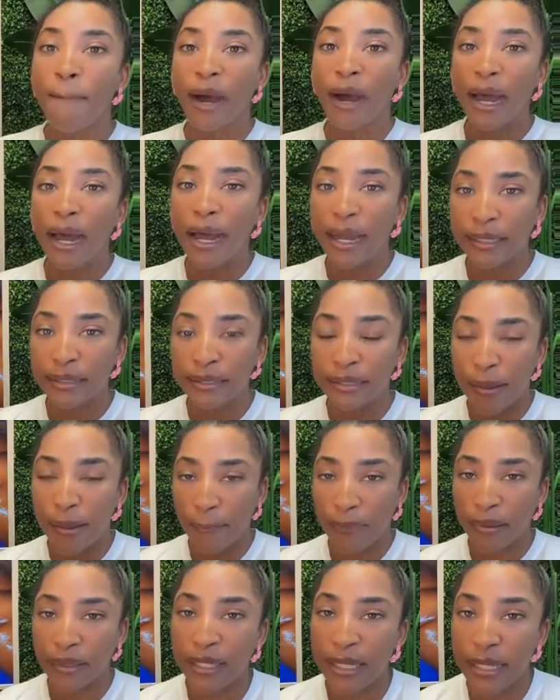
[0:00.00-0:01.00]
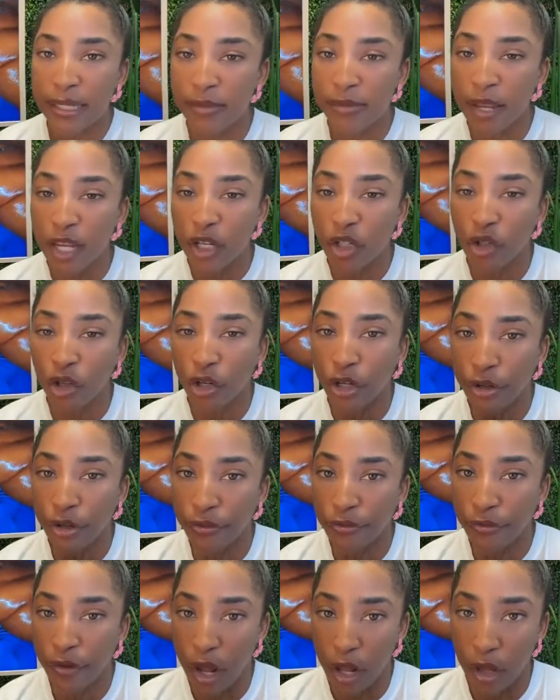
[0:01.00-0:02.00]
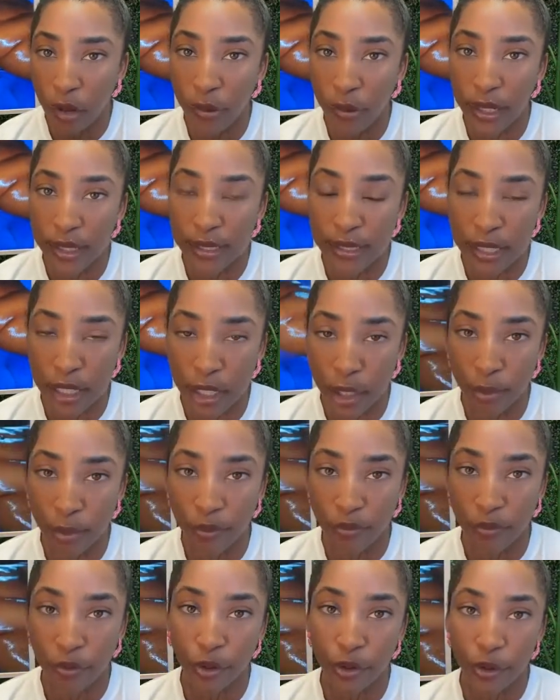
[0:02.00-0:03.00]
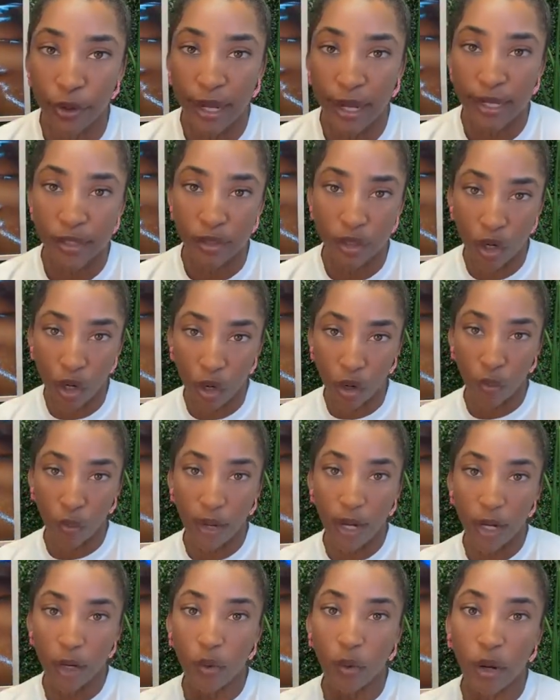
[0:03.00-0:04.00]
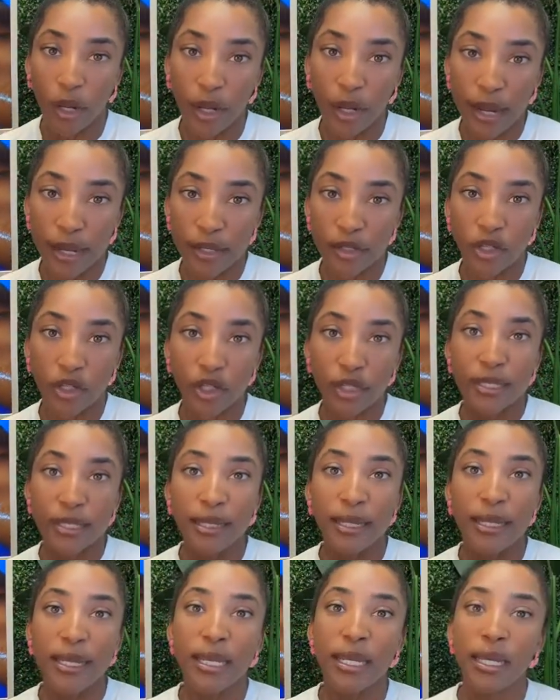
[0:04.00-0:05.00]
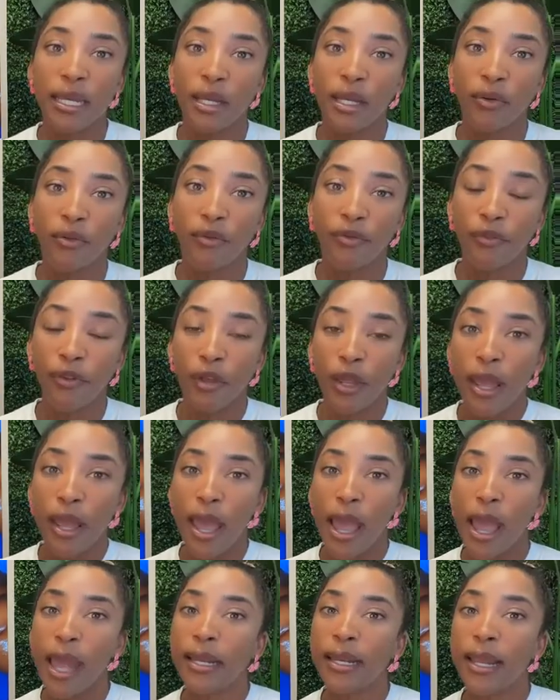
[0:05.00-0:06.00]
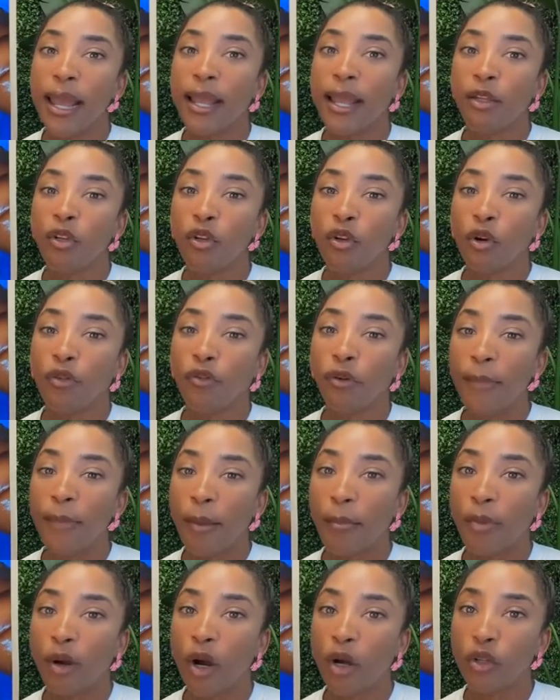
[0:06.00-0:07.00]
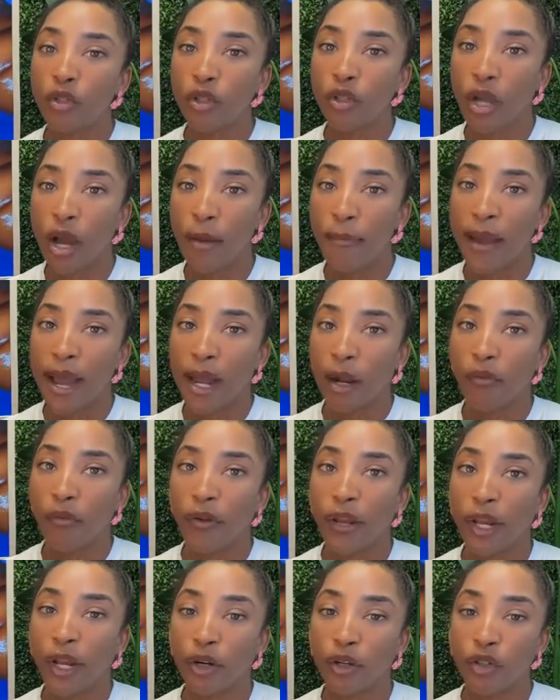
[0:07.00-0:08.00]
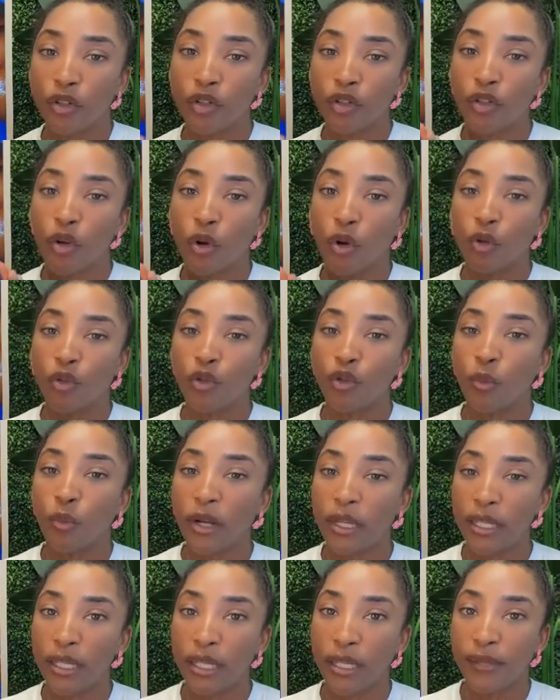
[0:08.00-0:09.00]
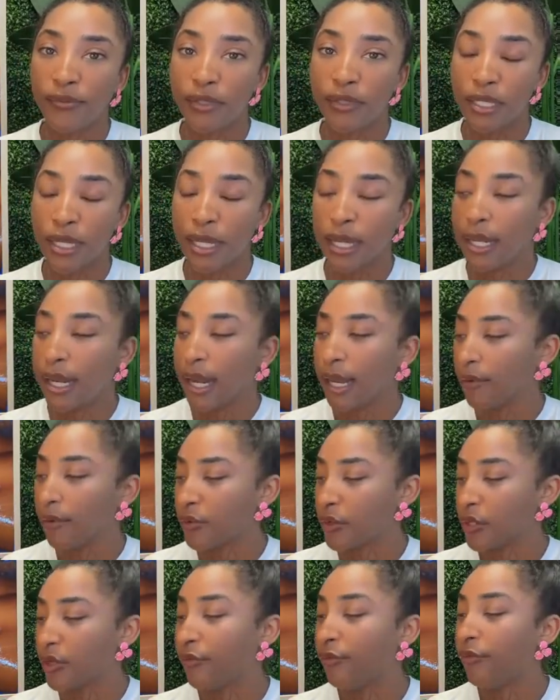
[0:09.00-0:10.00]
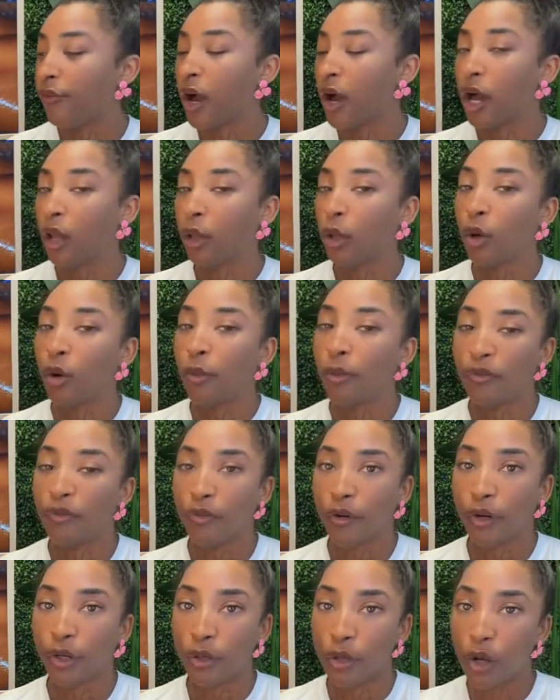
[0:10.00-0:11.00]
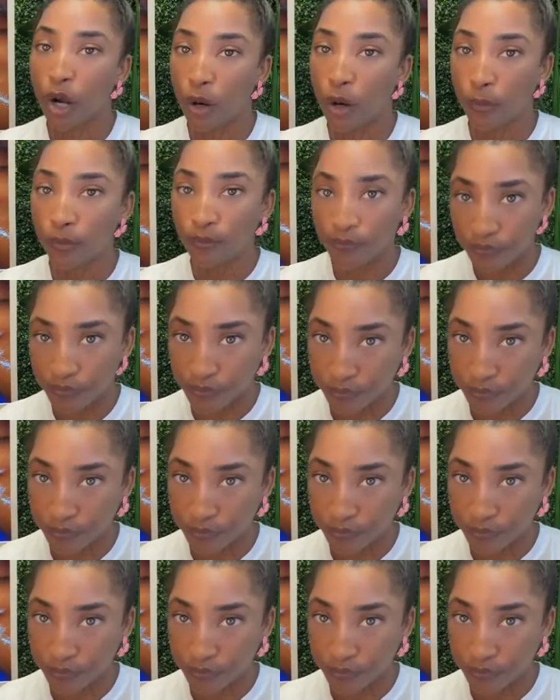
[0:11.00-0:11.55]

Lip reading: But please make sure you're following us here before you guys go. I don't want you guys to just leave and then you don't remember how to come back over here. So do what Eves did and give us a follow before you go.